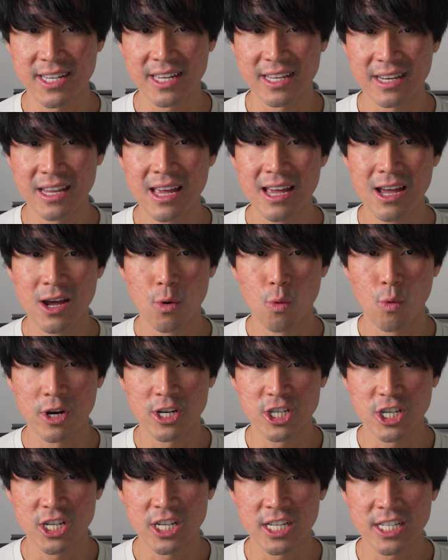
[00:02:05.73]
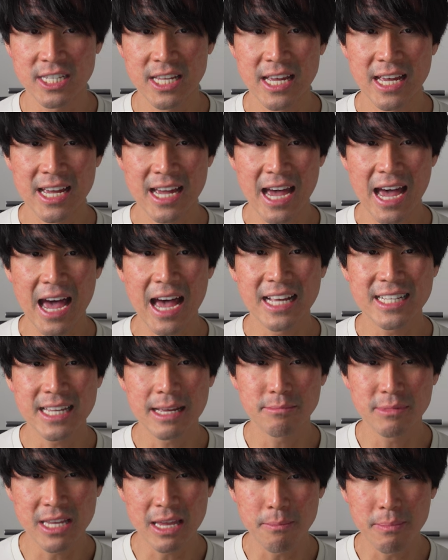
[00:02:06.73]
in, which is
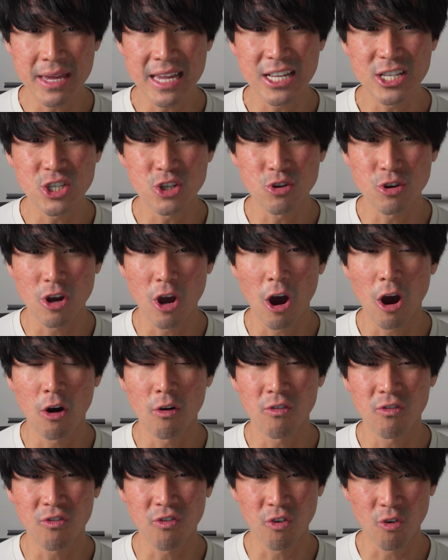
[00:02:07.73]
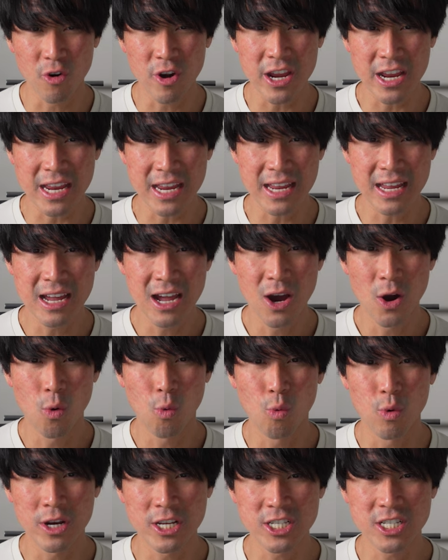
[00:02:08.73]
SMTP to go free,
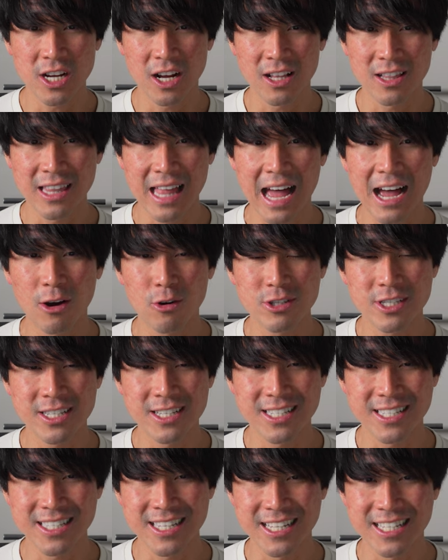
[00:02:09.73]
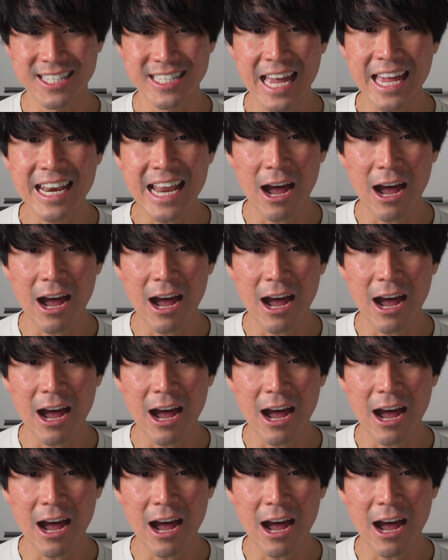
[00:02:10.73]
which allows us to send